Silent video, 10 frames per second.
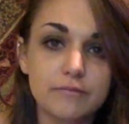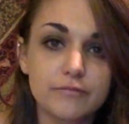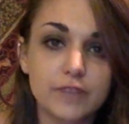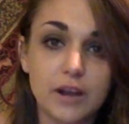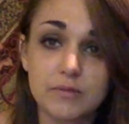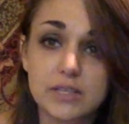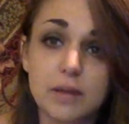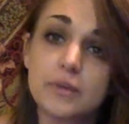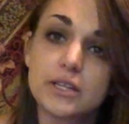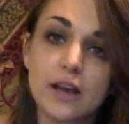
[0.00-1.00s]
when I was
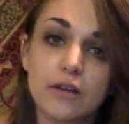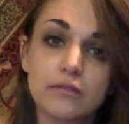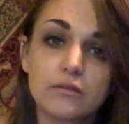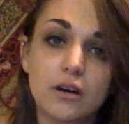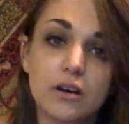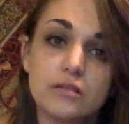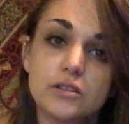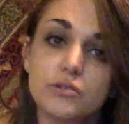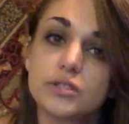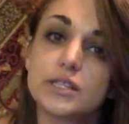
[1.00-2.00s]
coming down on
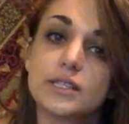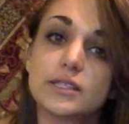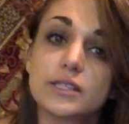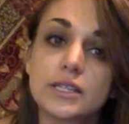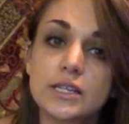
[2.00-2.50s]
doses,